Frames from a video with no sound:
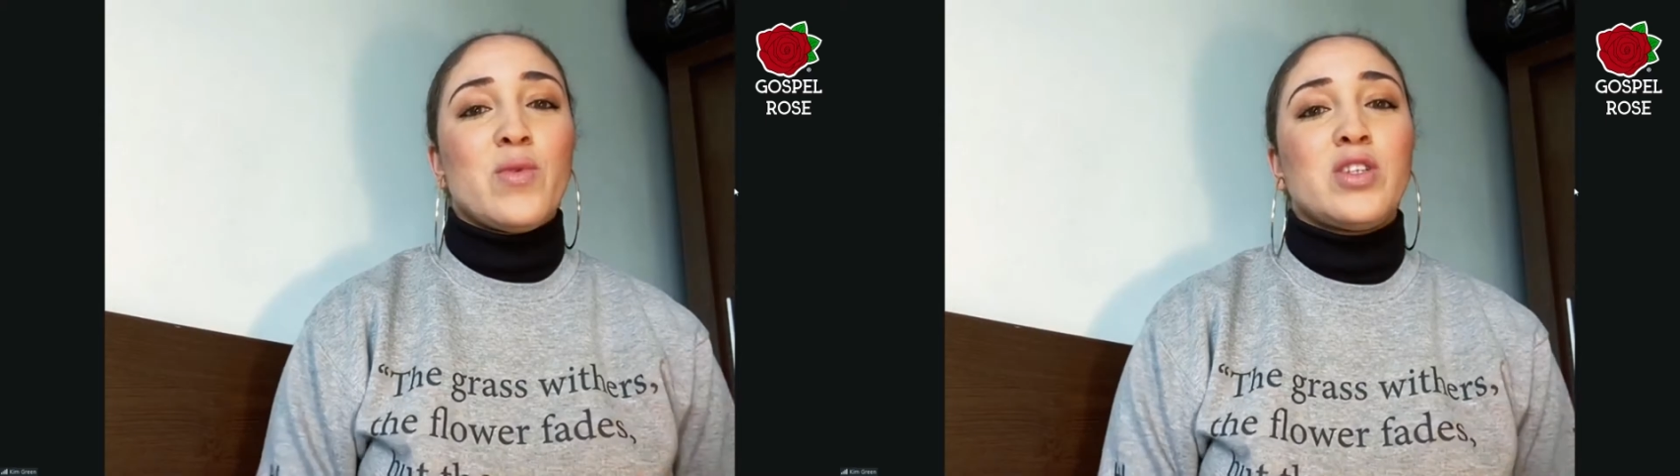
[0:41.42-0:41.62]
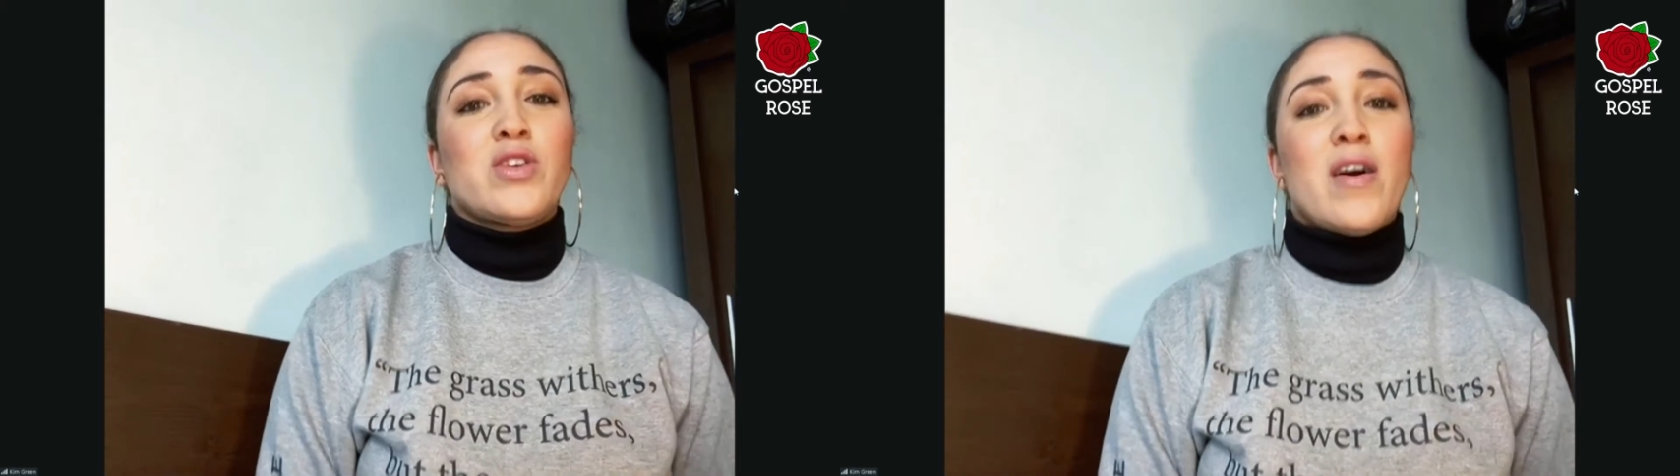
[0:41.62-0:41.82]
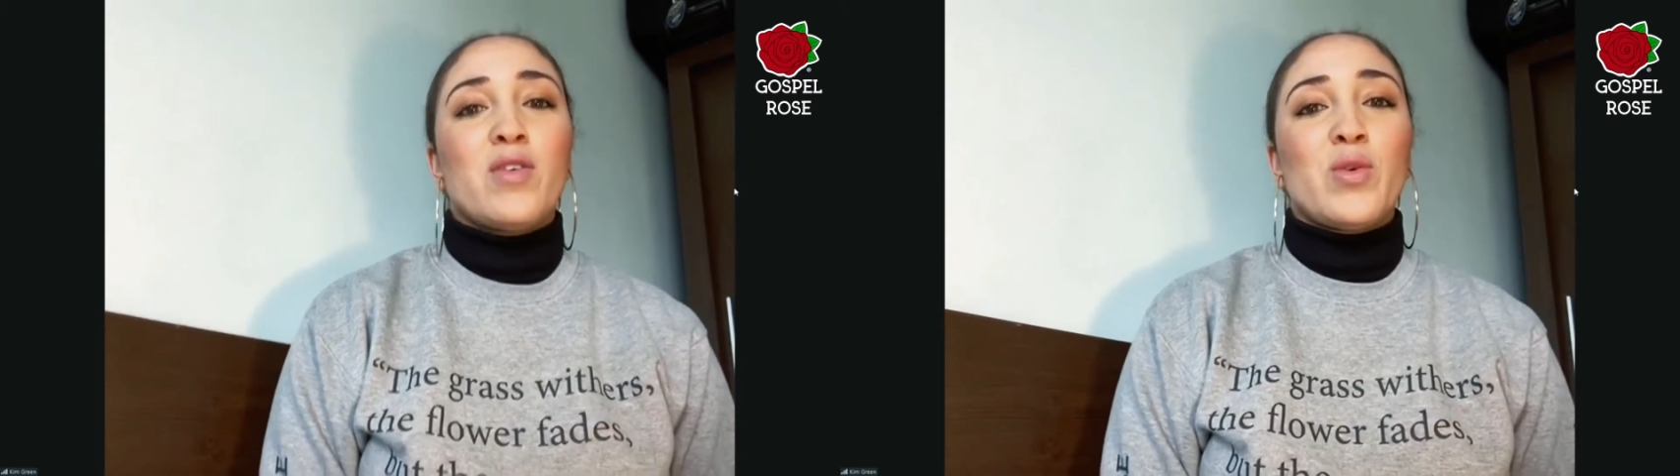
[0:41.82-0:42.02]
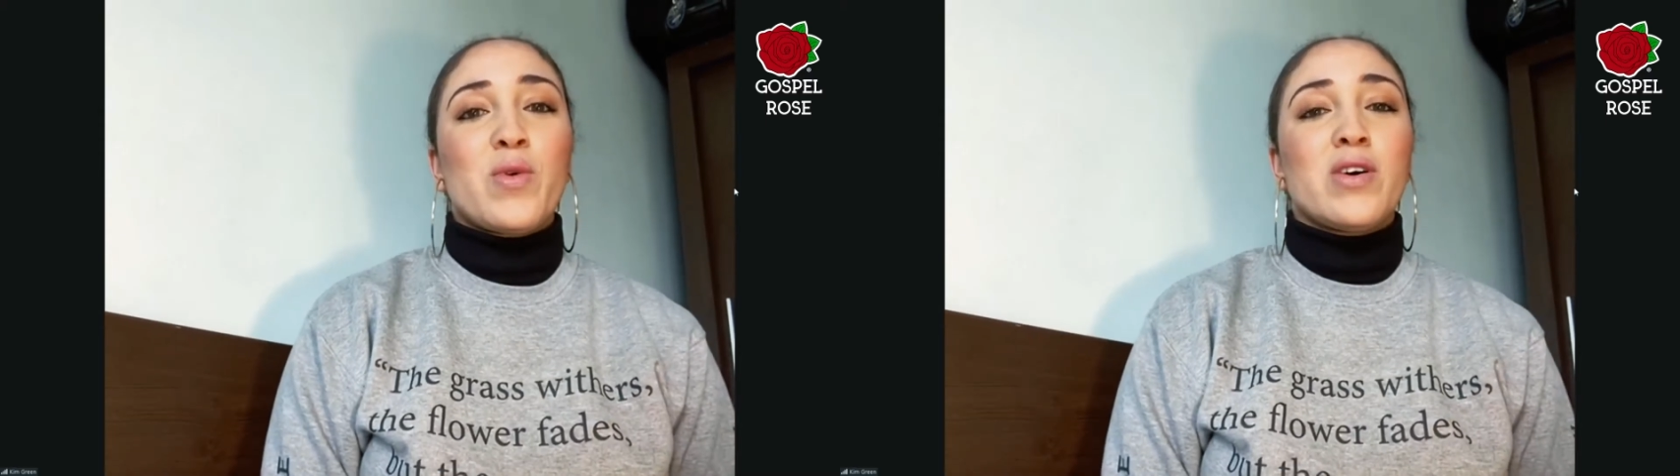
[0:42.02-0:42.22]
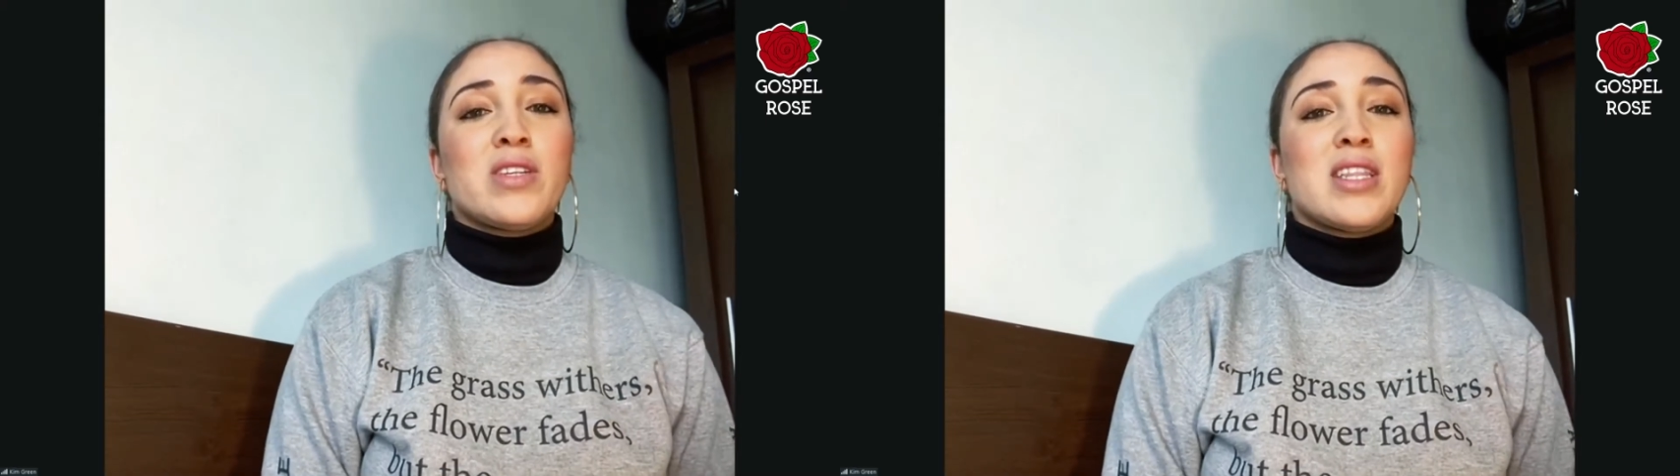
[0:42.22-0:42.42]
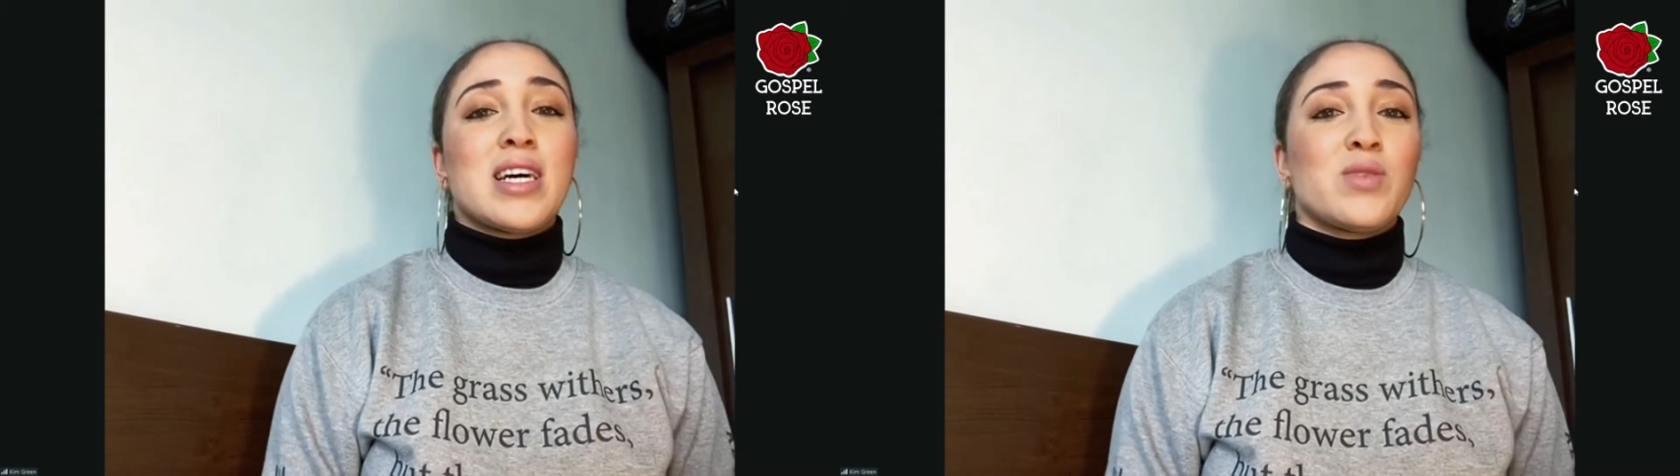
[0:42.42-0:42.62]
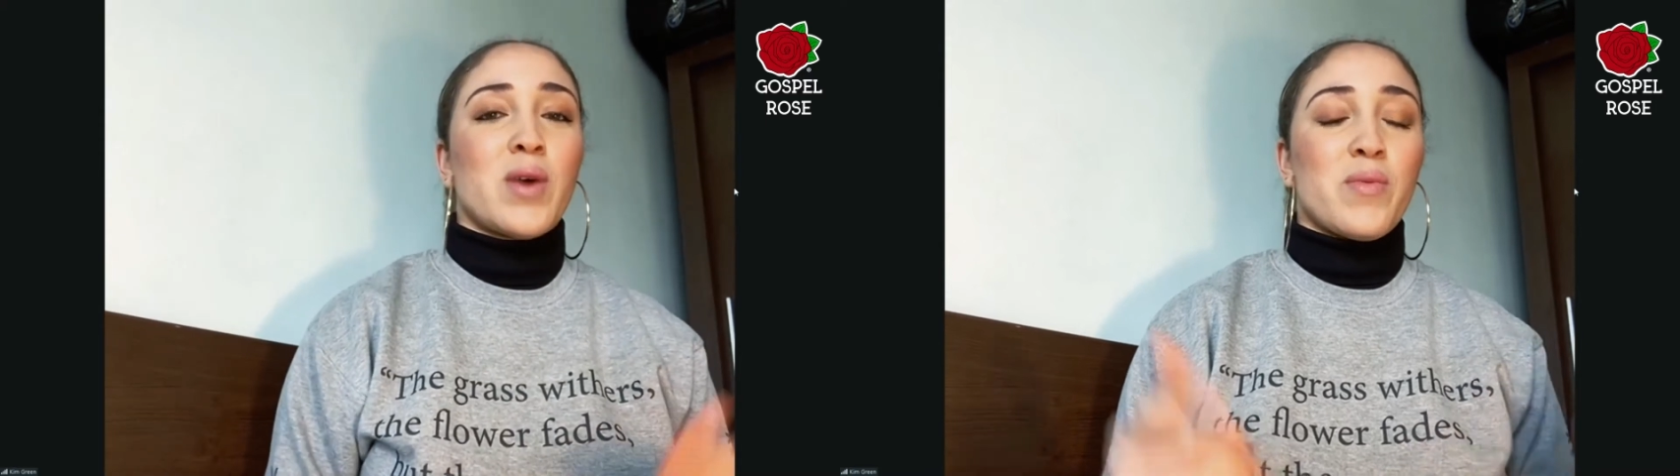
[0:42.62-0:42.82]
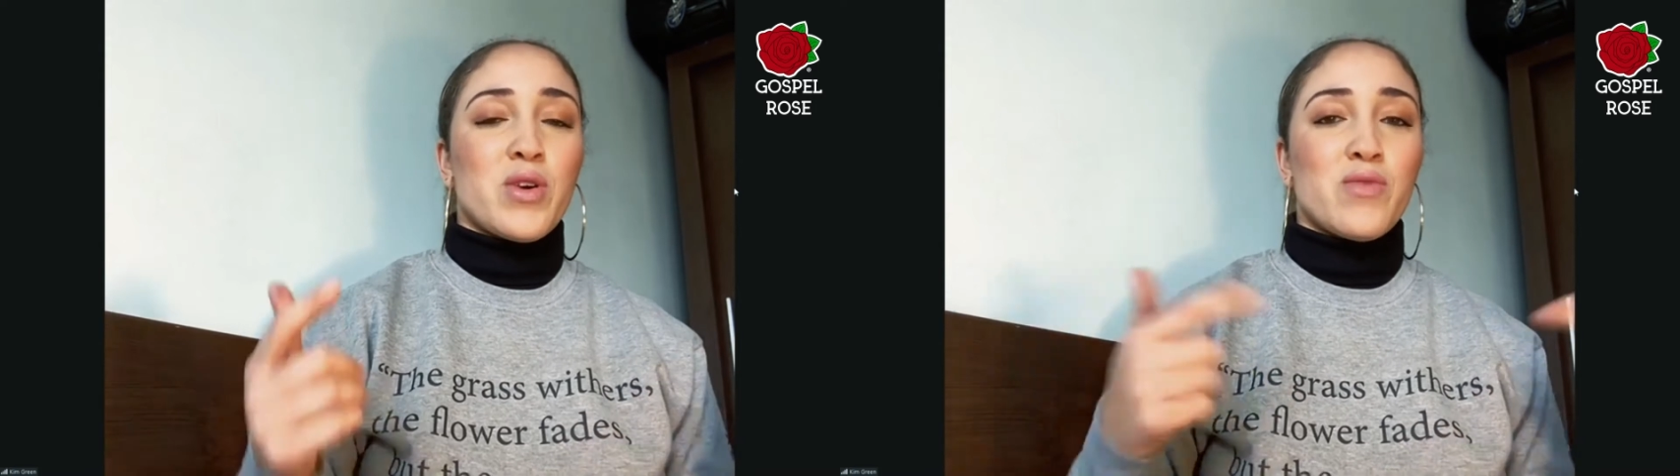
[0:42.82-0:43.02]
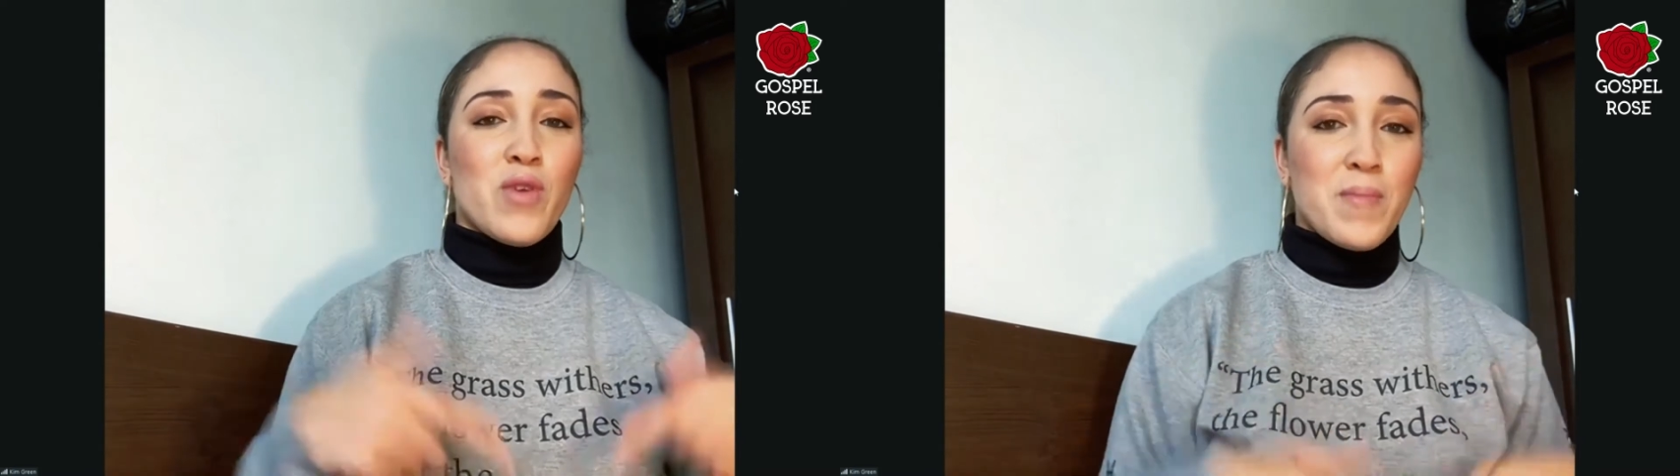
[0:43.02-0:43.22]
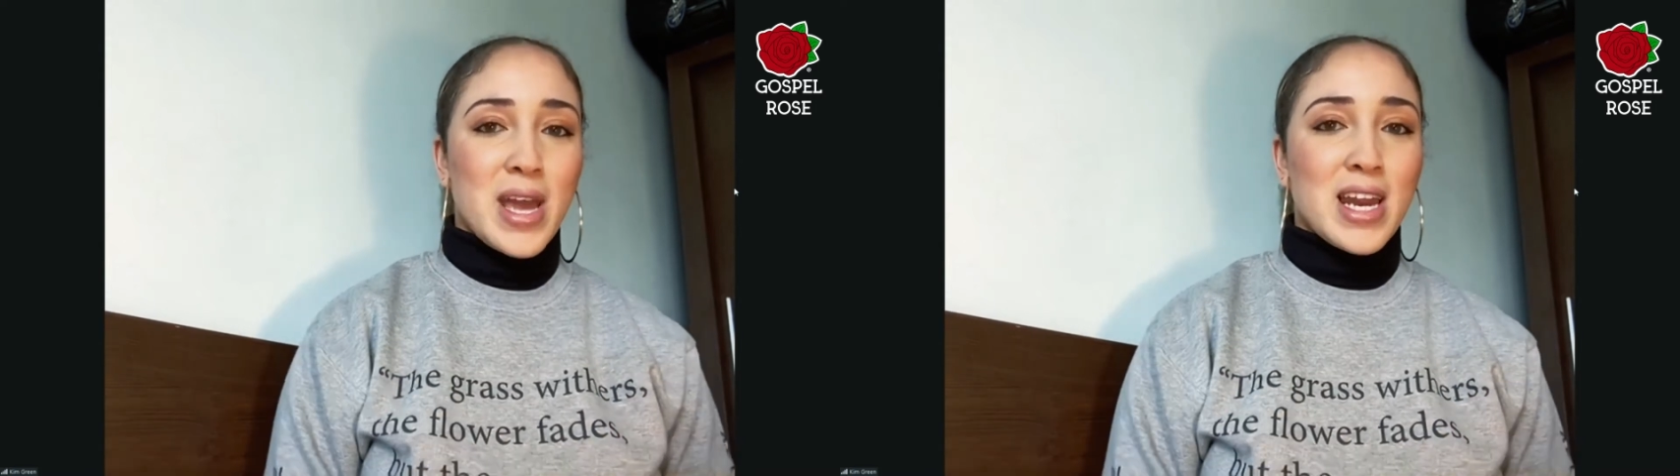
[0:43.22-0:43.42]
We travel the world, and that's why we're in
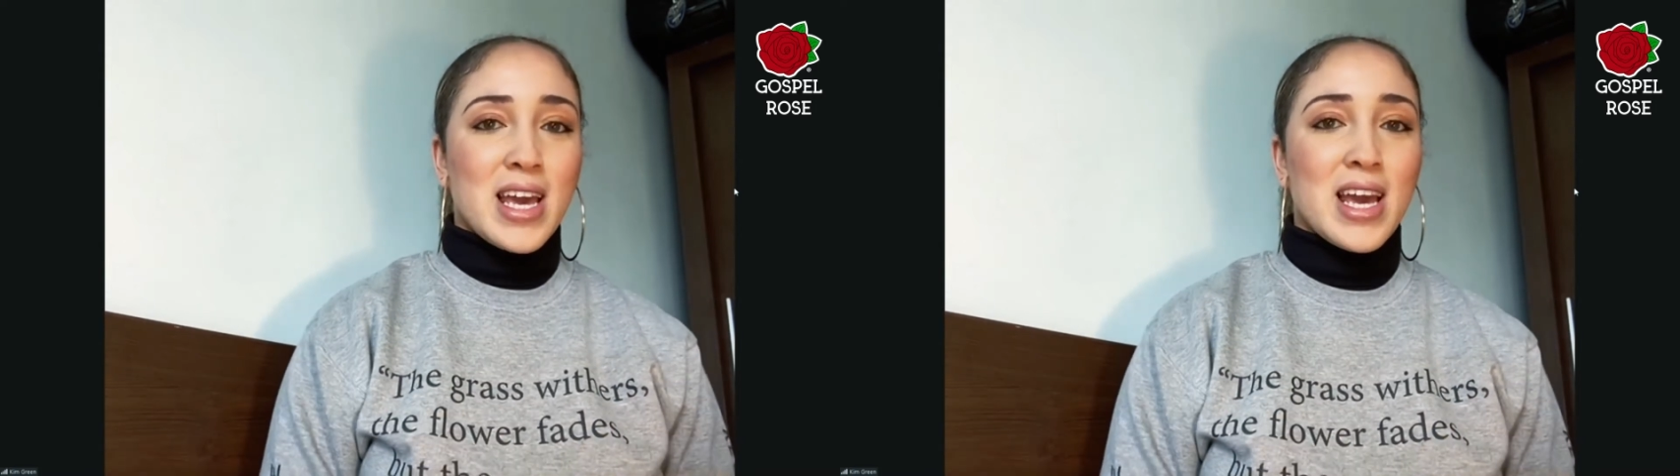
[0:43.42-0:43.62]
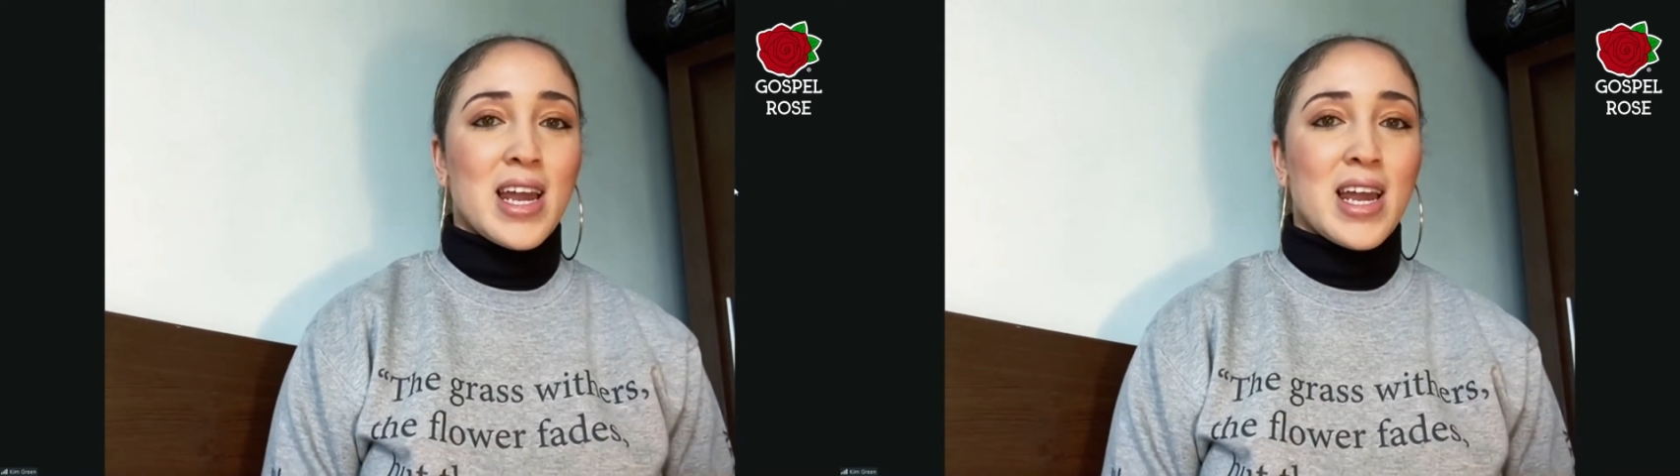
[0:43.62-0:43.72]
Romania,